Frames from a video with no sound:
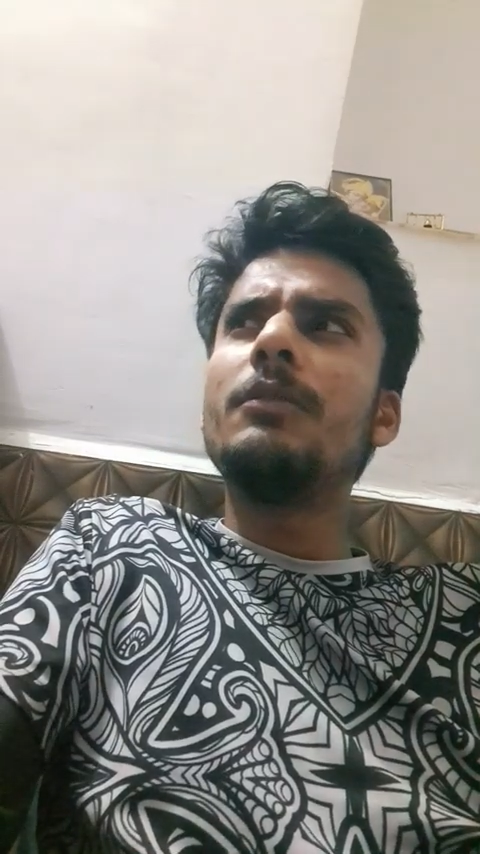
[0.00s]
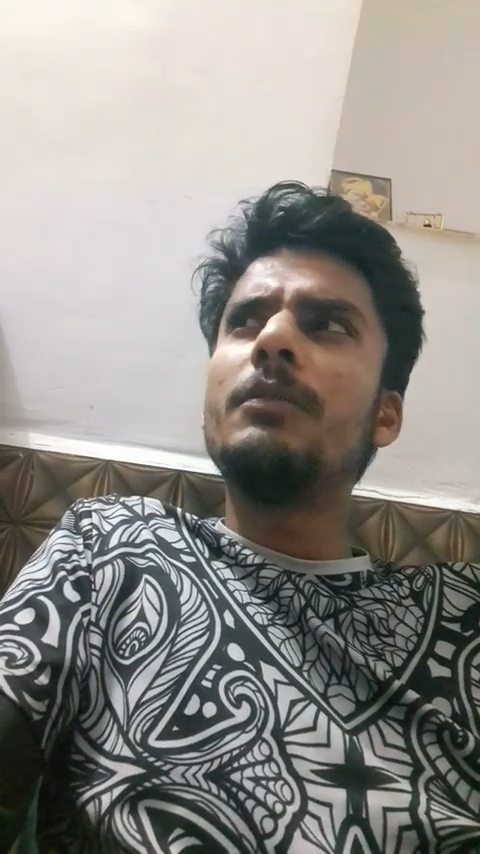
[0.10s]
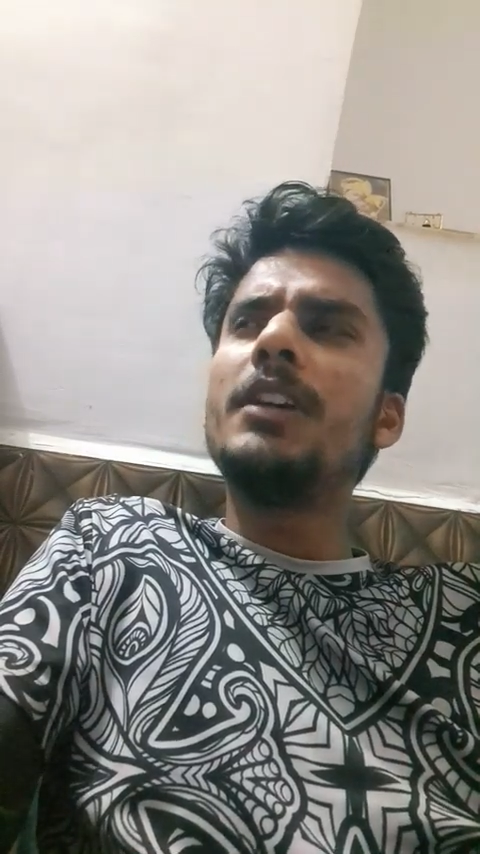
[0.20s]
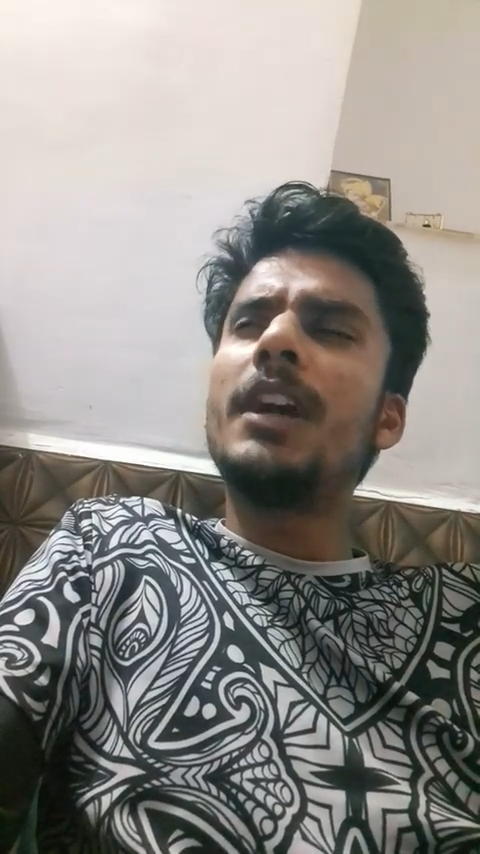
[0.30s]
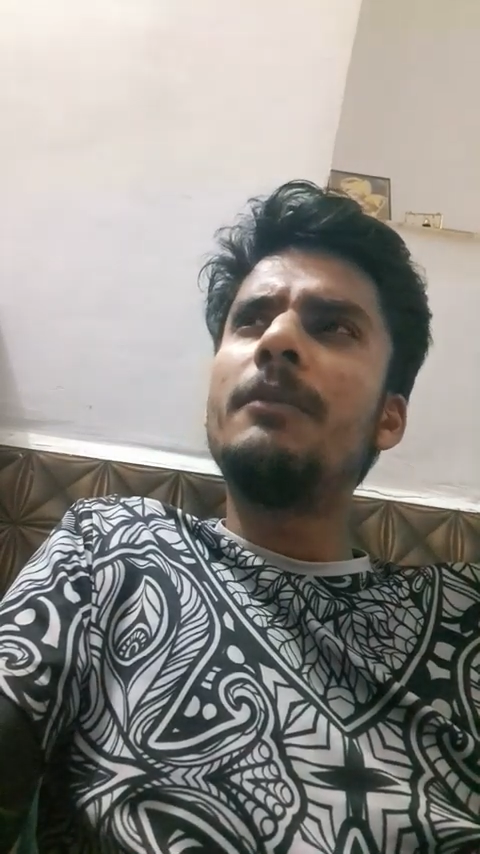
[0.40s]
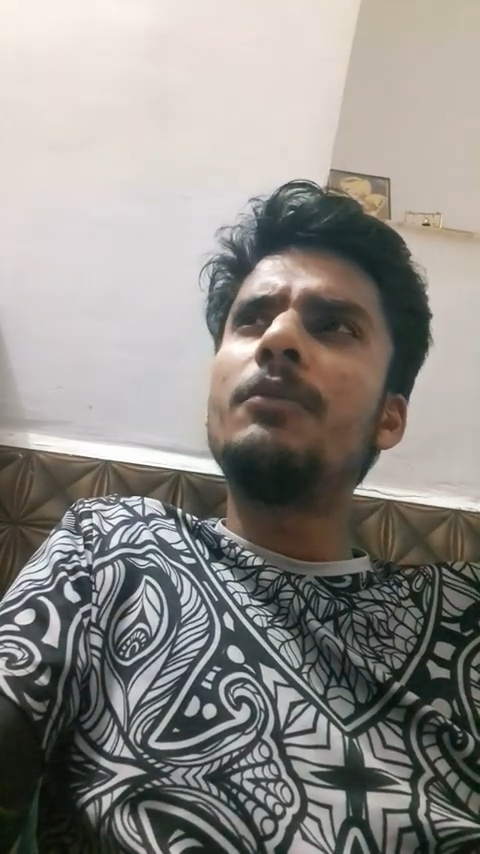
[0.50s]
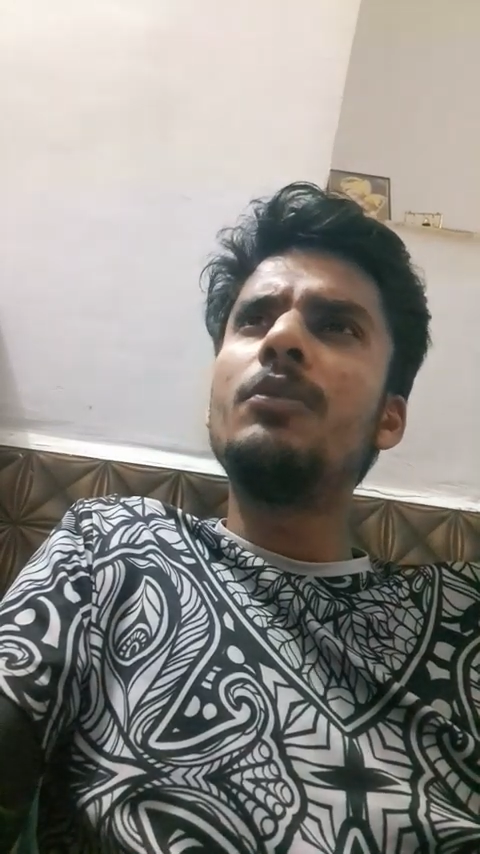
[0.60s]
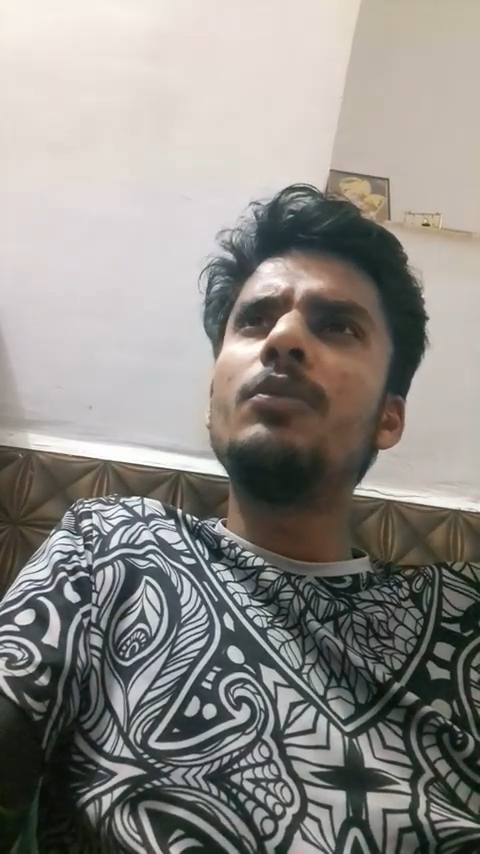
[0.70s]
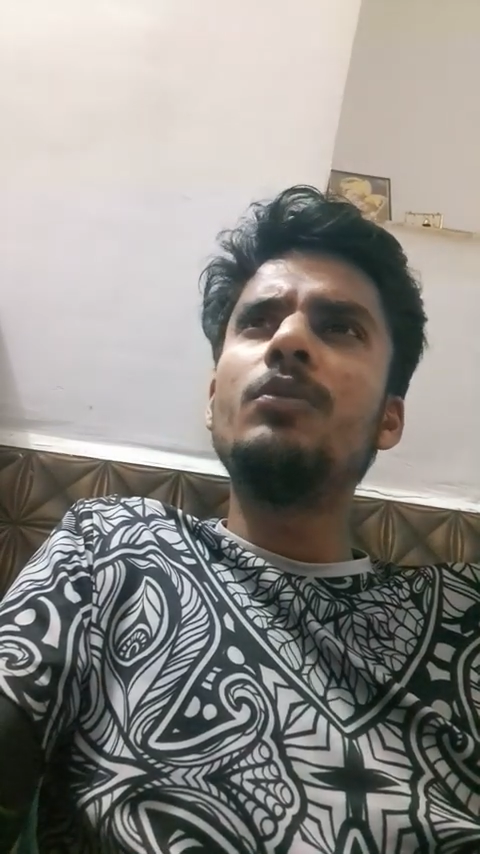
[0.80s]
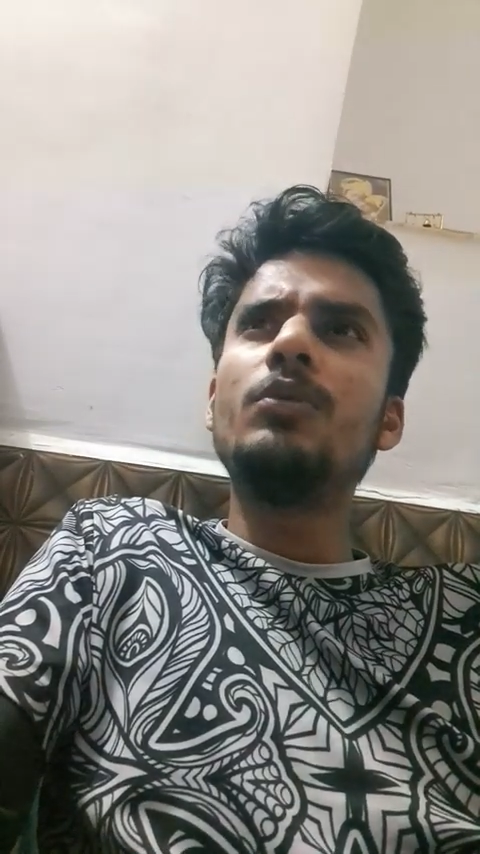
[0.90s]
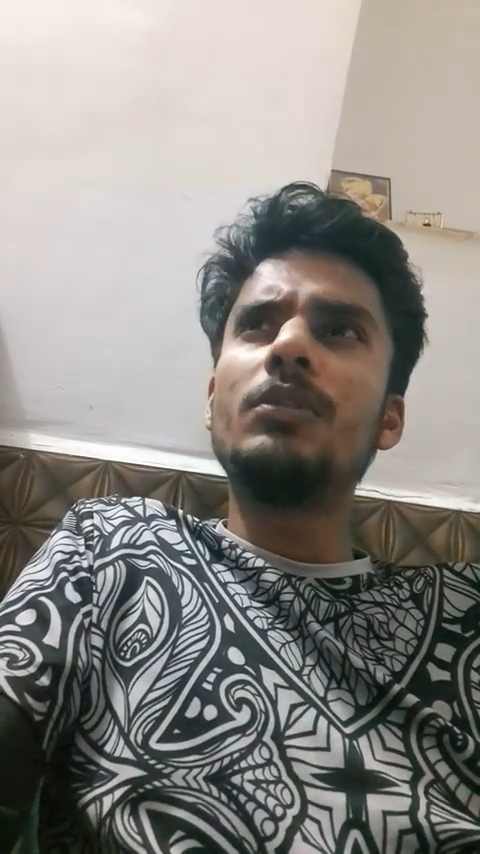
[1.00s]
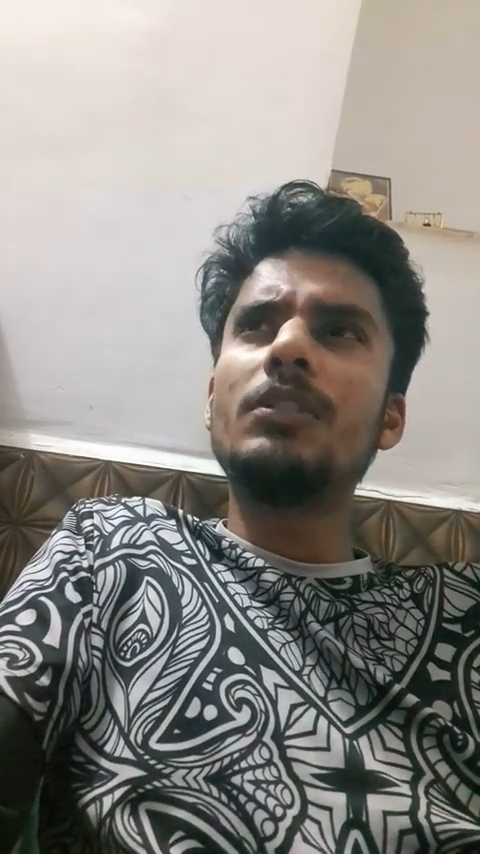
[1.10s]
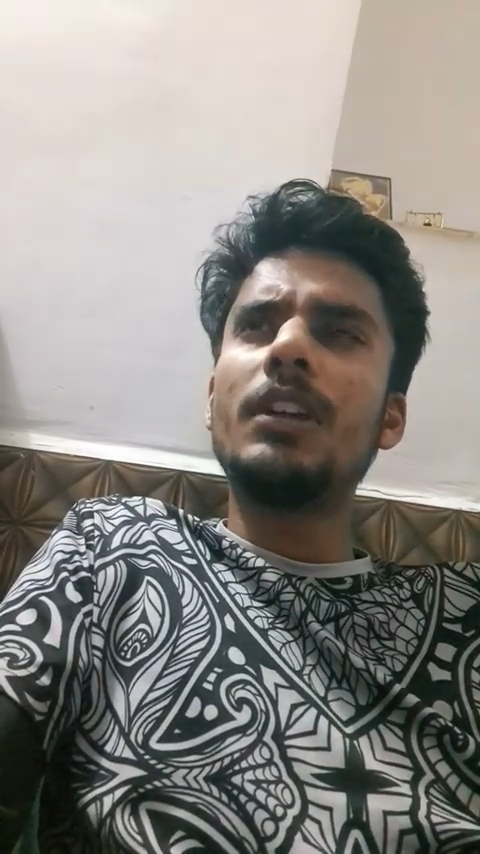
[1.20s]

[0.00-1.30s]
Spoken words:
we have to use,